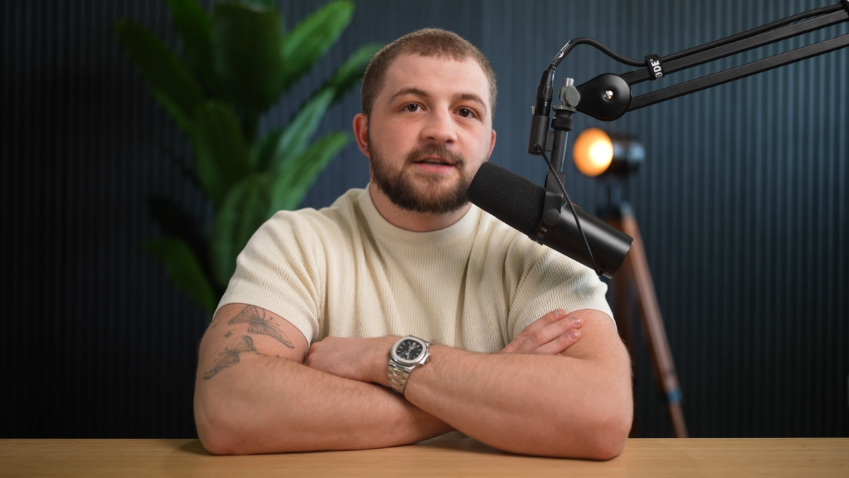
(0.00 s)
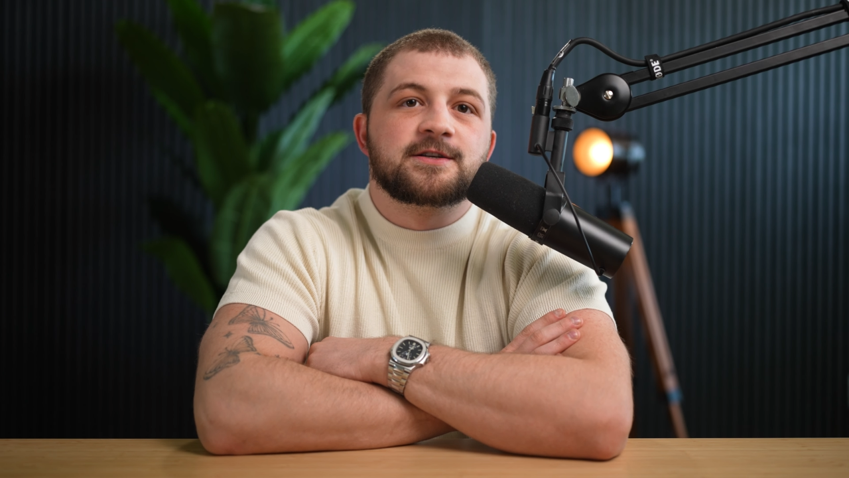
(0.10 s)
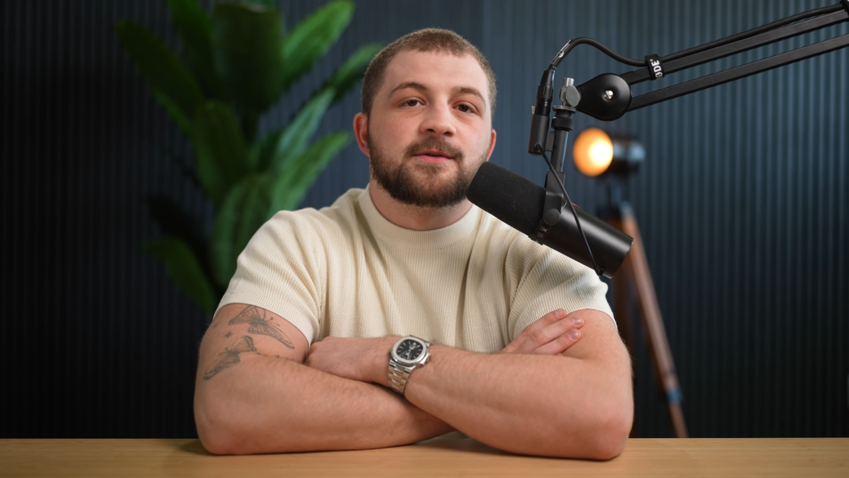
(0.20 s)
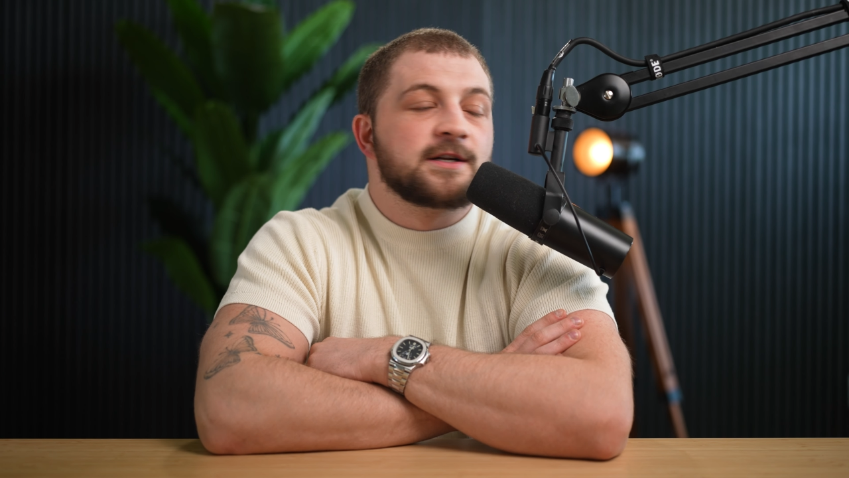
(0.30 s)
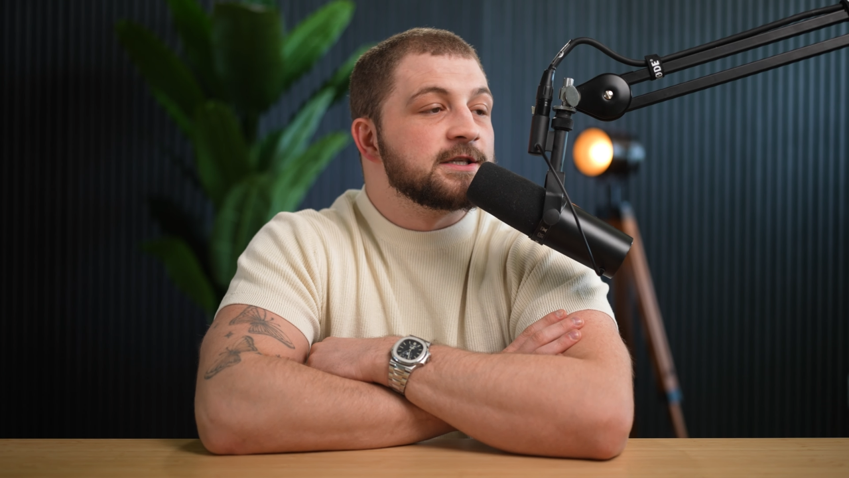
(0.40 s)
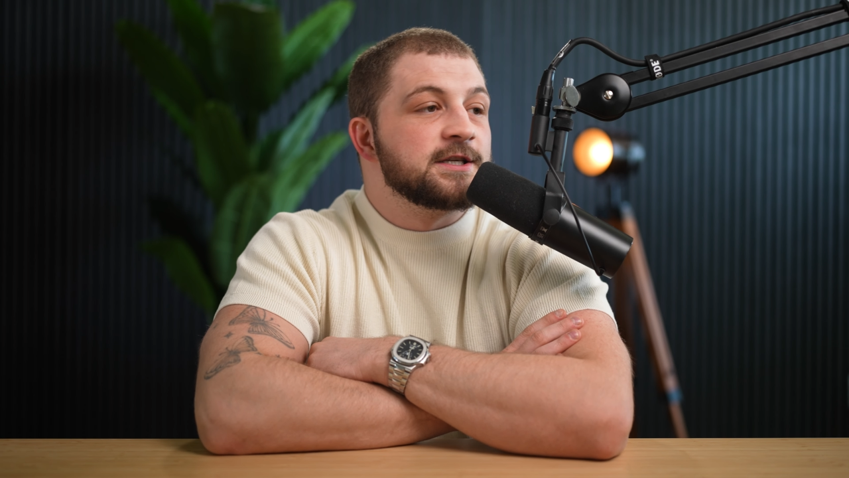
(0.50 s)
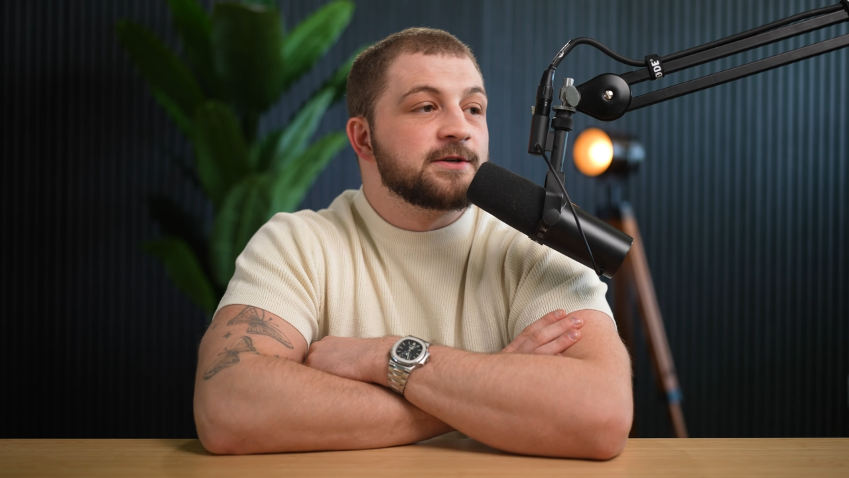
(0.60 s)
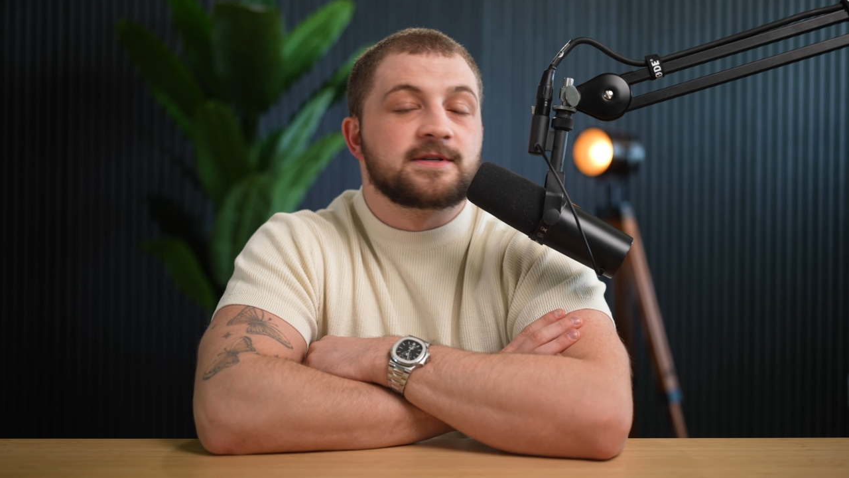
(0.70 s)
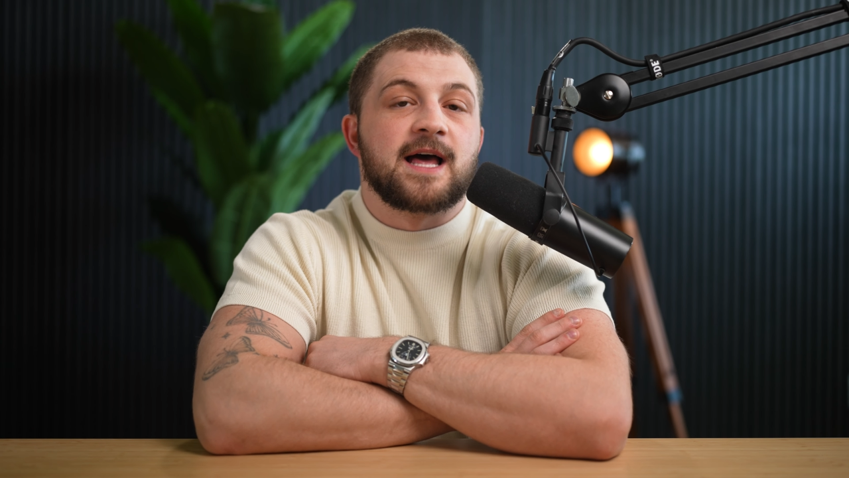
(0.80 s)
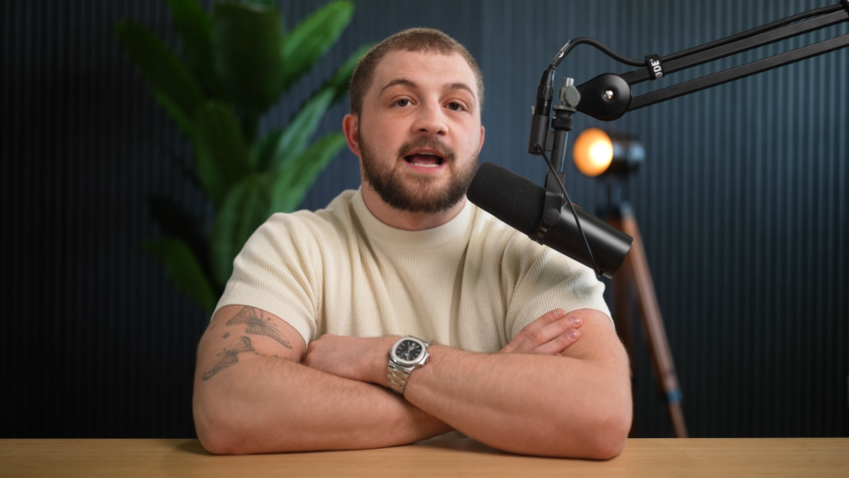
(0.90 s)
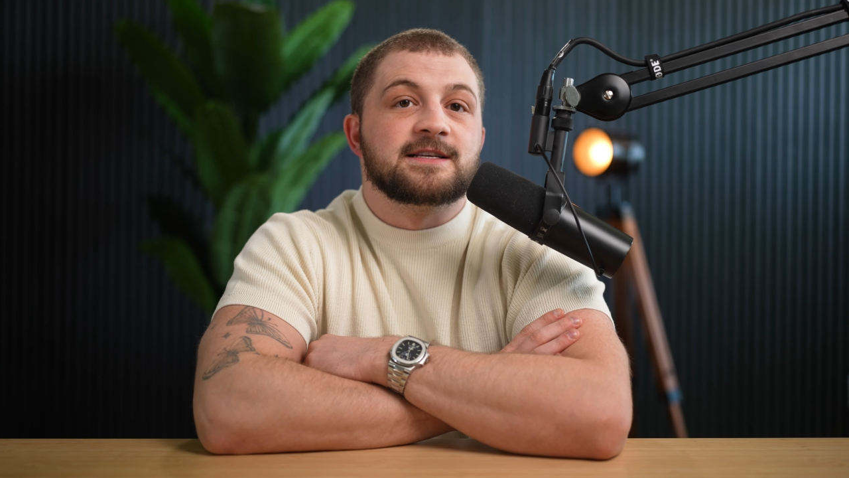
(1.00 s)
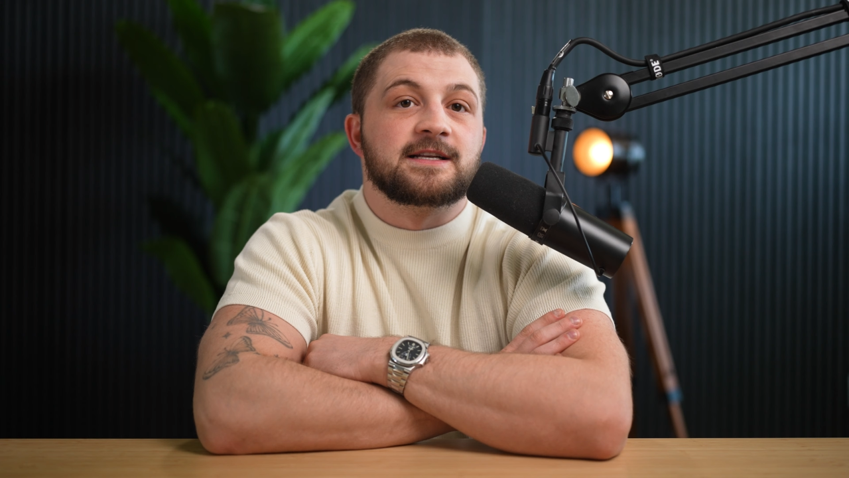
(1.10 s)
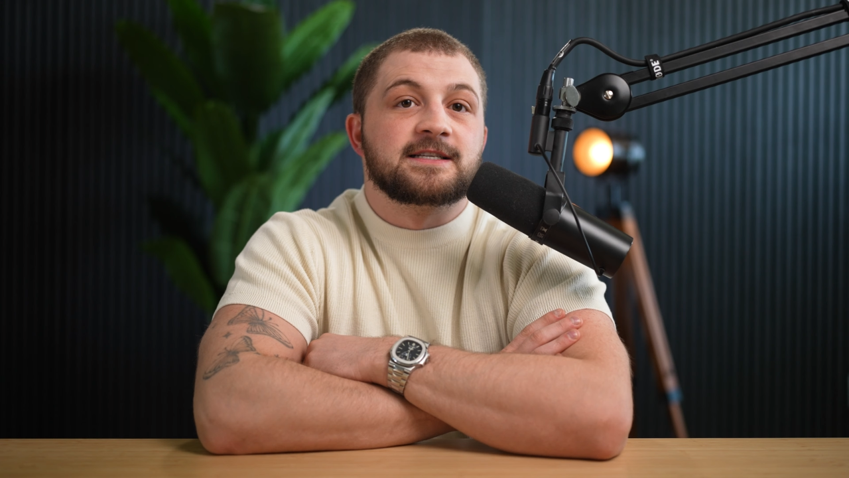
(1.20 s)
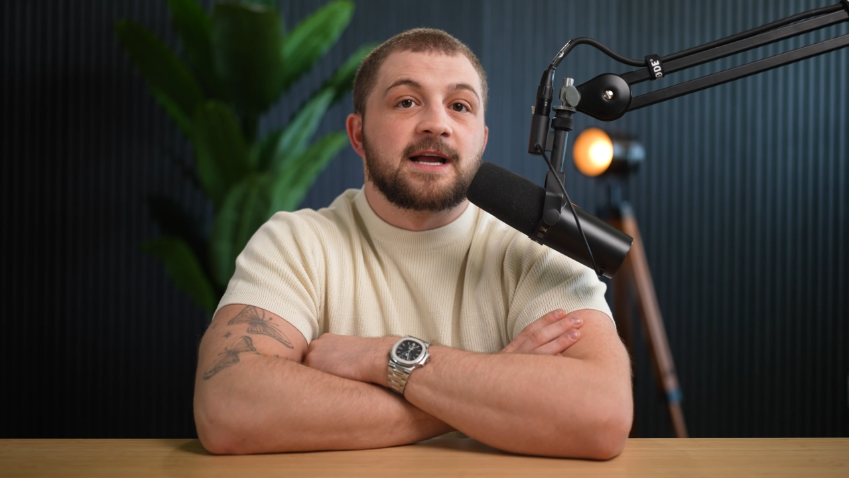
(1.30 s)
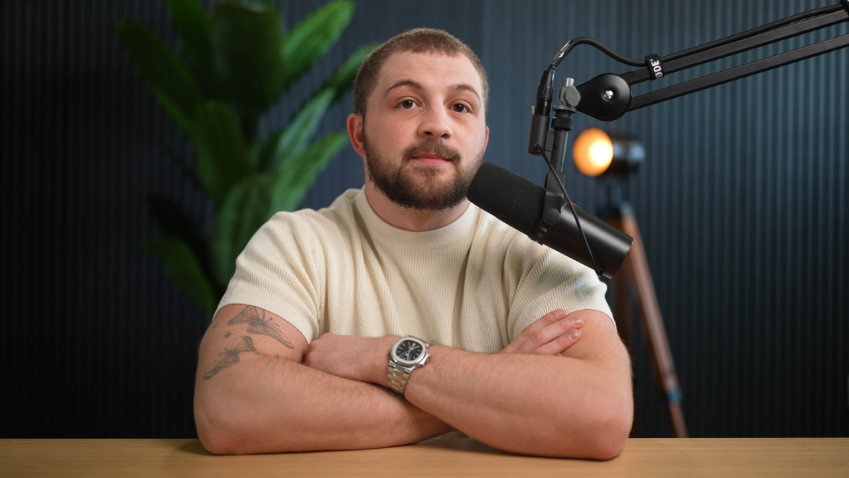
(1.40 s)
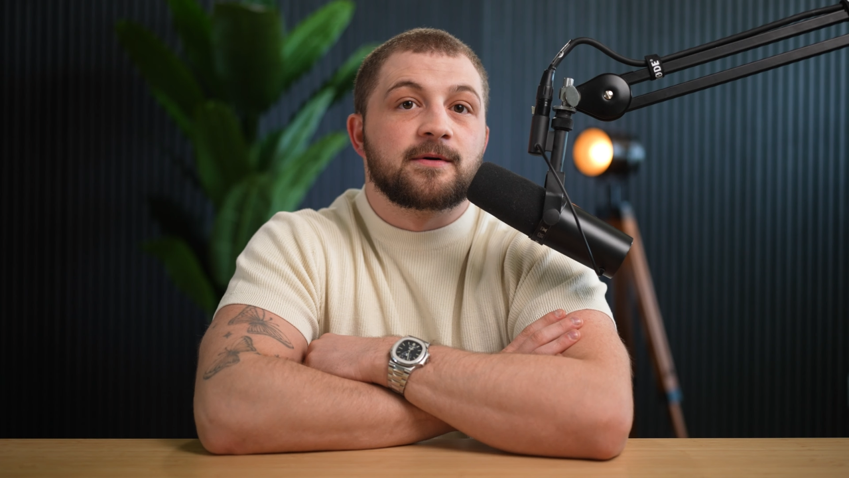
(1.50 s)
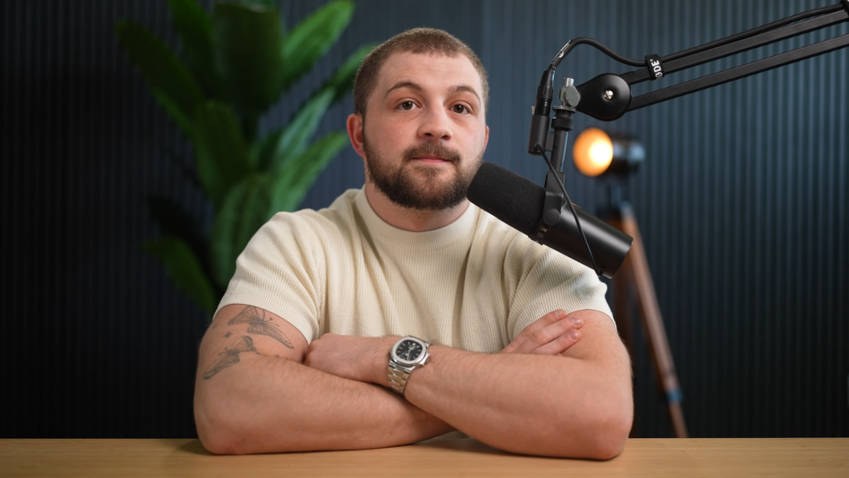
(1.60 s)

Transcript: so let's just use that as an example.